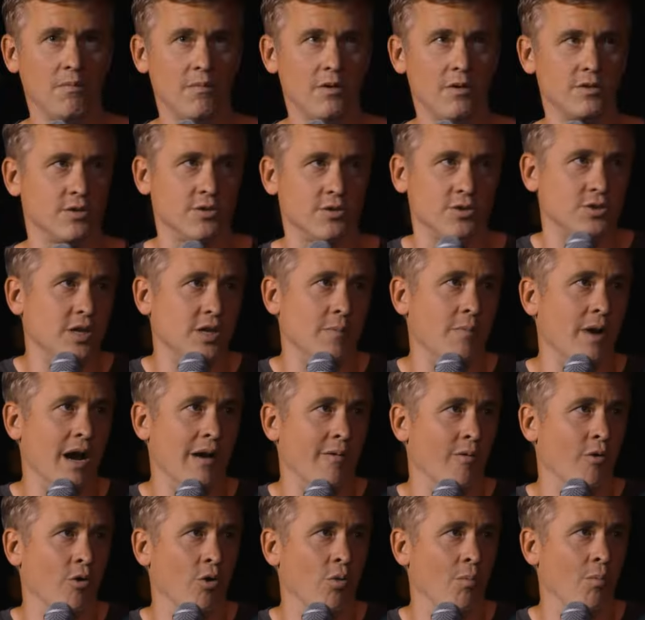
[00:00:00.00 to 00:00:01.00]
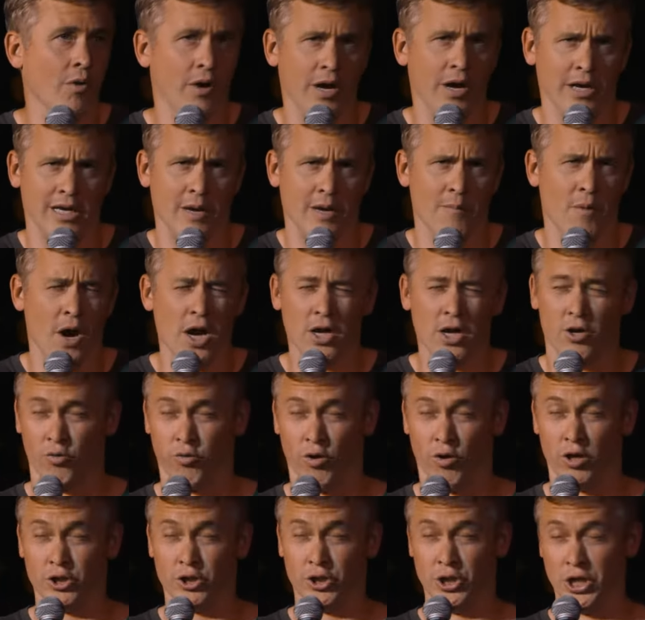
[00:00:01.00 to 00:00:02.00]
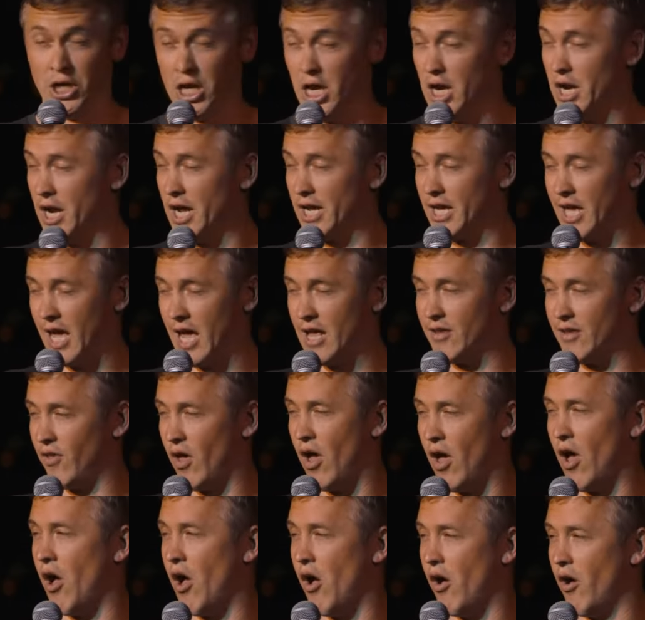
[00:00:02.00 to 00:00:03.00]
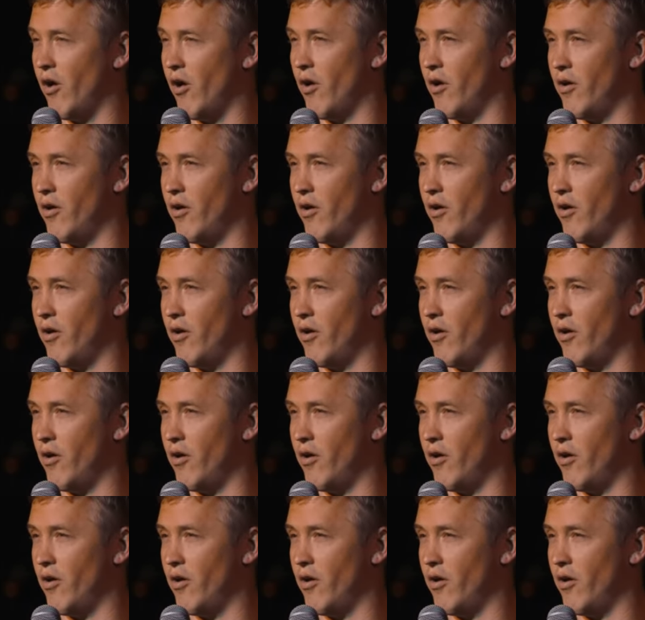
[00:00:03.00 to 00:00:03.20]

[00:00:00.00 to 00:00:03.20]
So I was just in my room, like, am I crushing it? I can't tell.